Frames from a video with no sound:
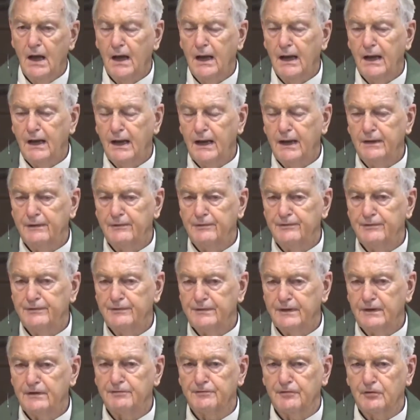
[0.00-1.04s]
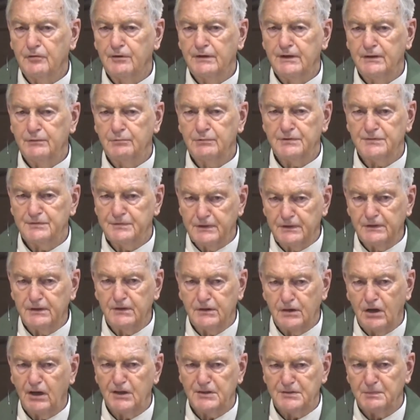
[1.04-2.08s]
and therefore it was very
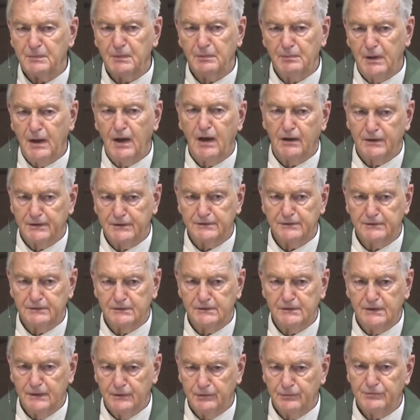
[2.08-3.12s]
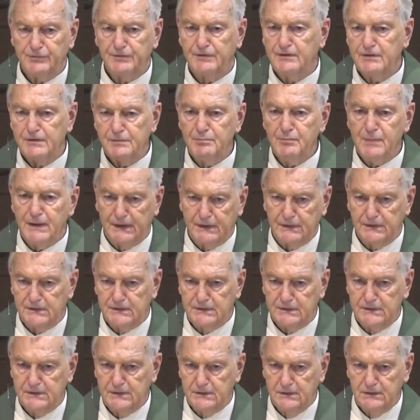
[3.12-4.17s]
cosmopolitan. It was very
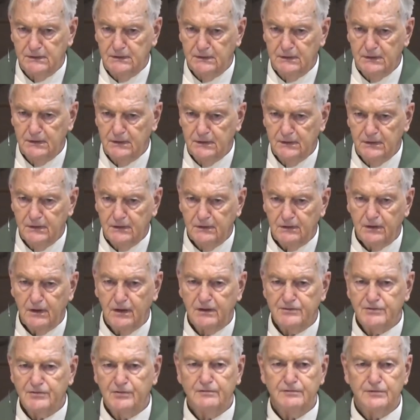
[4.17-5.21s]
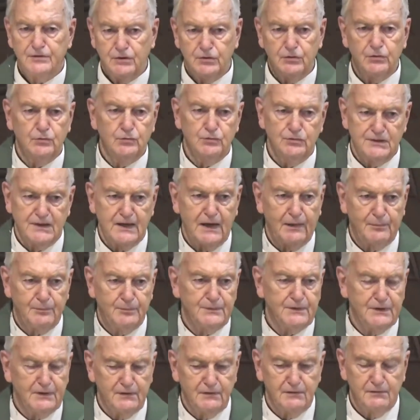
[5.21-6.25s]
mixed. Lots of news
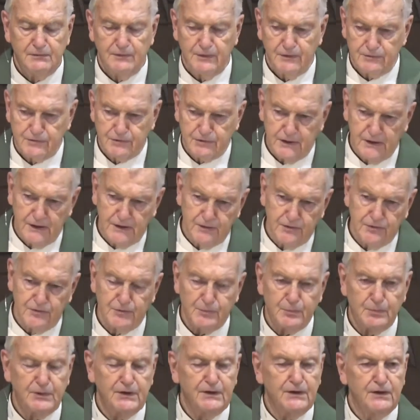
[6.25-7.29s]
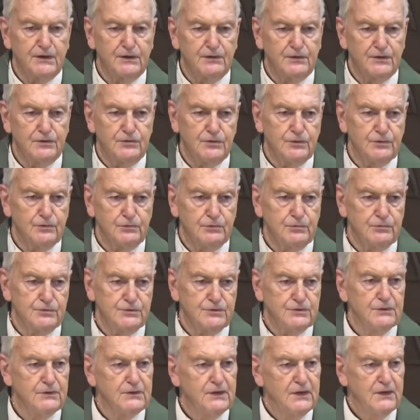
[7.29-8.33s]
happening, the traders bringing the
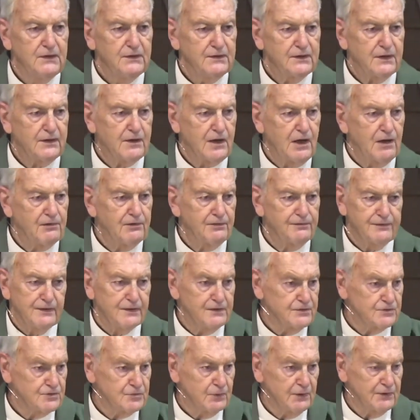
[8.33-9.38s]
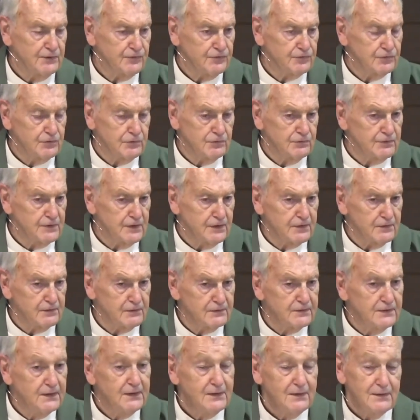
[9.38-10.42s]
news, the caravans went through there.
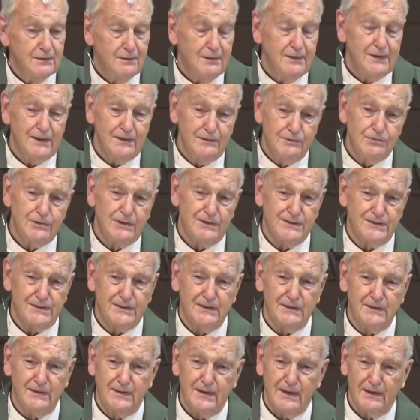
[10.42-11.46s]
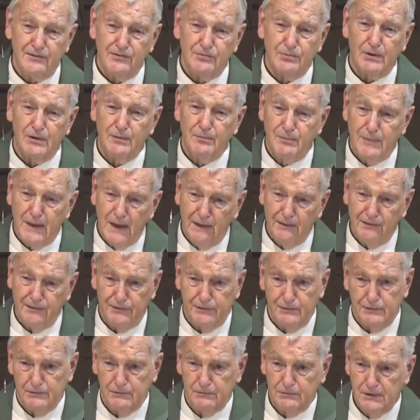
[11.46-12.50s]
Interesting, that's where
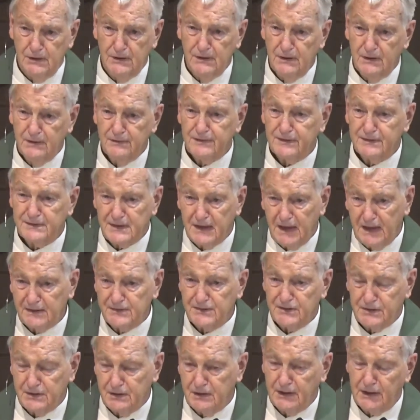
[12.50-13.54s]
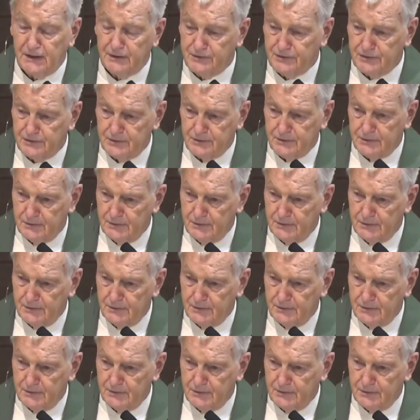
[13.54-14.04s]
Matthew, the tax collector,